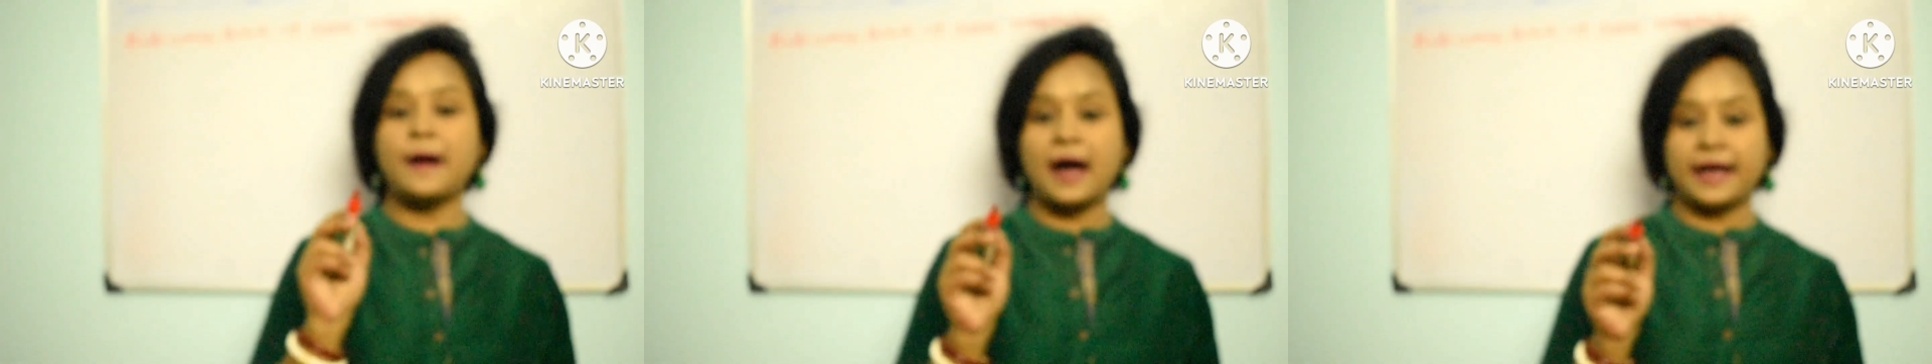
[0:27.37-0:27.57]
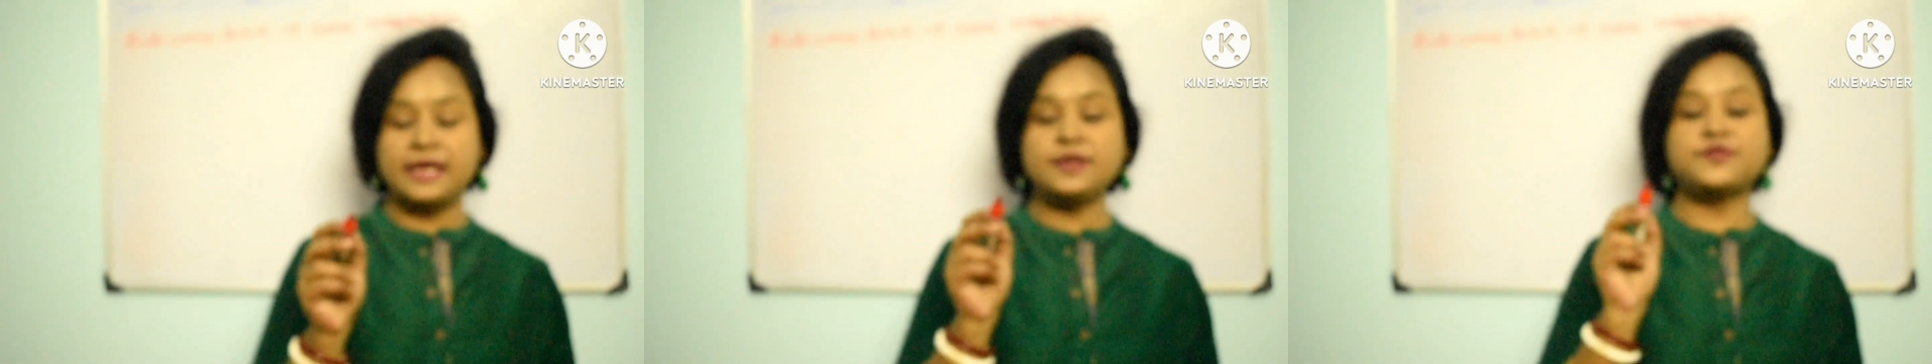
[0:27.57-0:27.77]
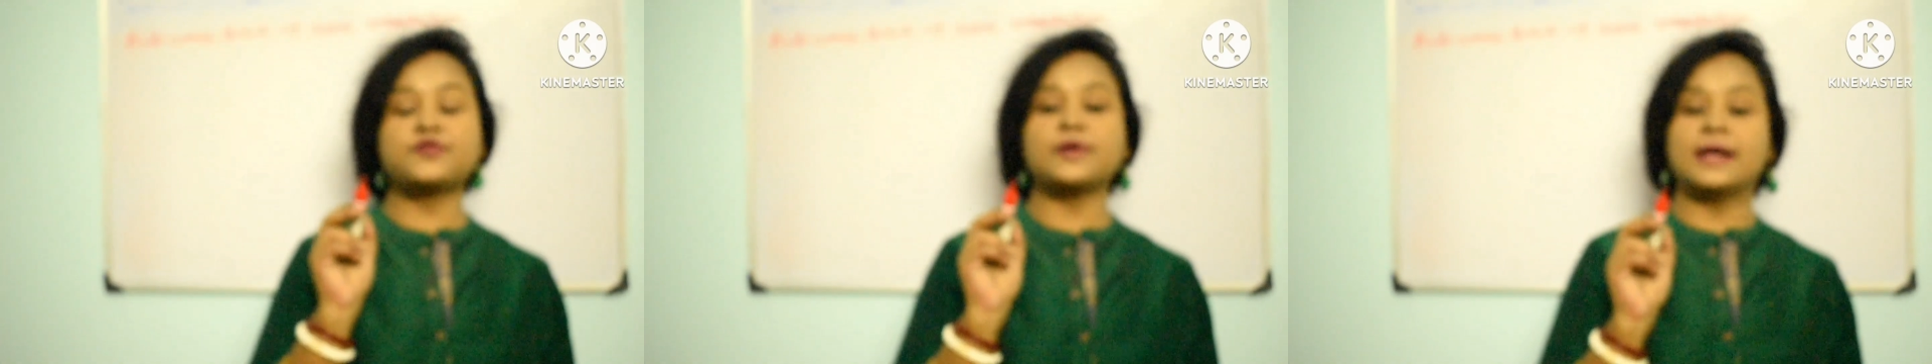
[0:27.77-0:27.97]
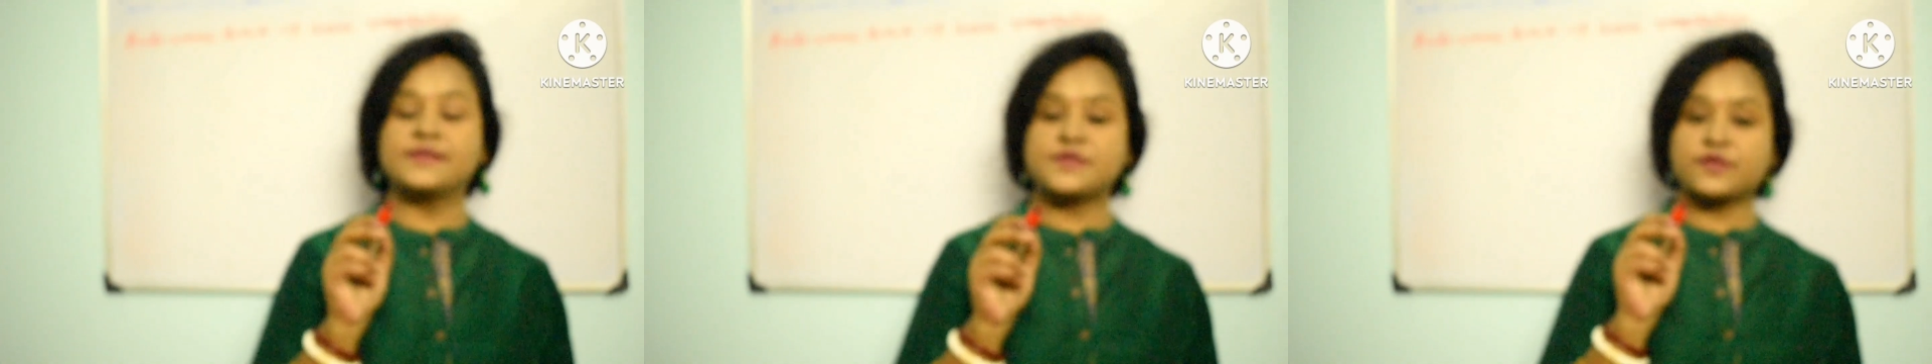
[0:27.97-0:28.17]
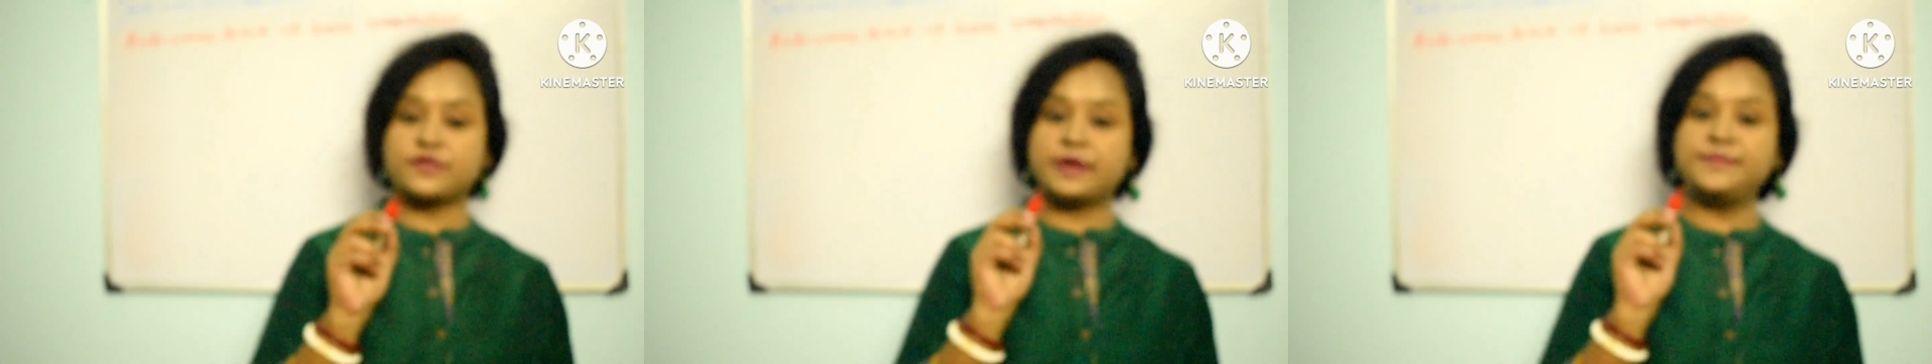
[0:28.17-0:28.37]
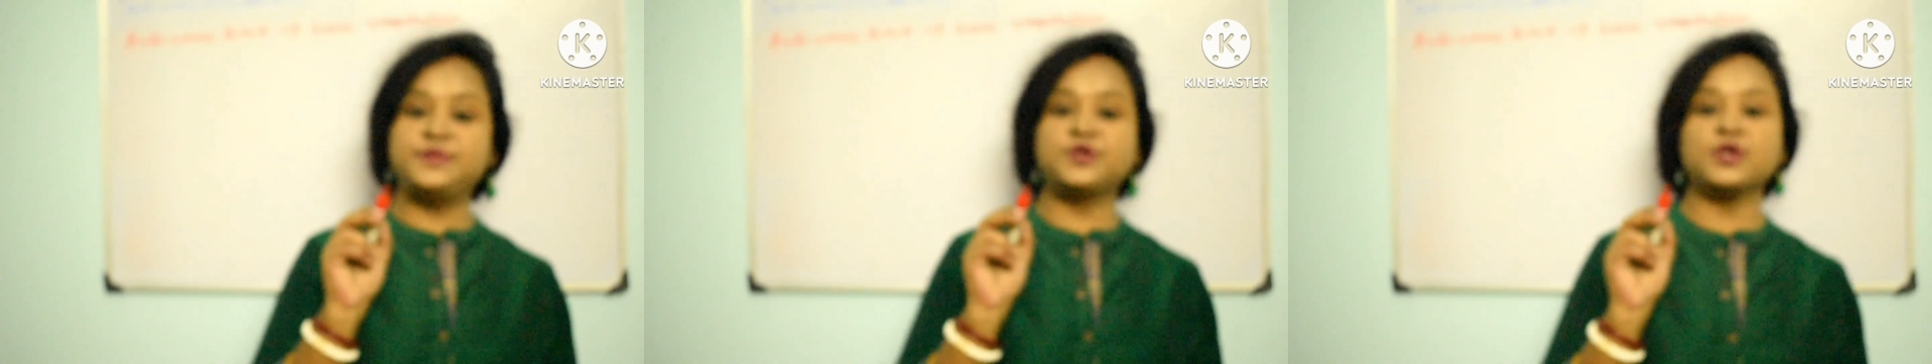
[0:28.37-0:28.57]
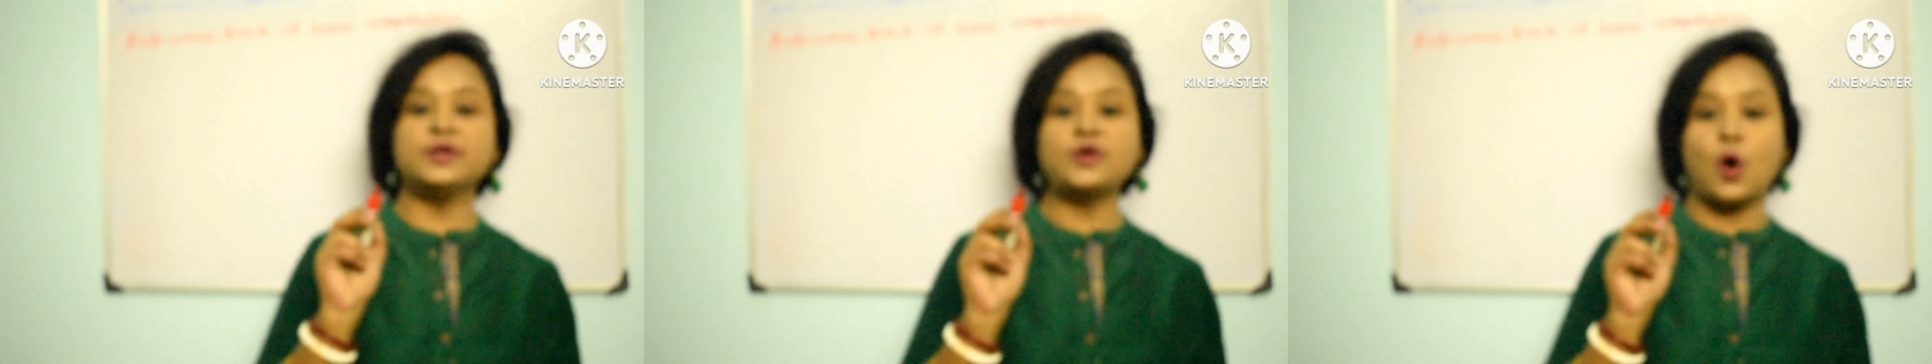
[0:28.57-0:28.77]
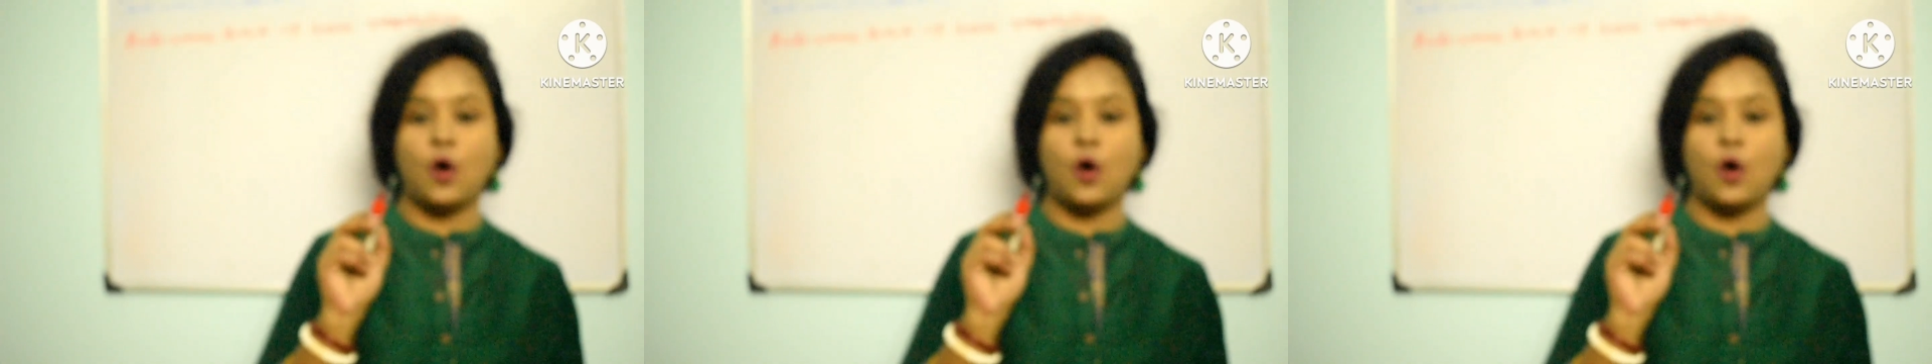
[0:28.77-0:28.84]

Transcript: by transcription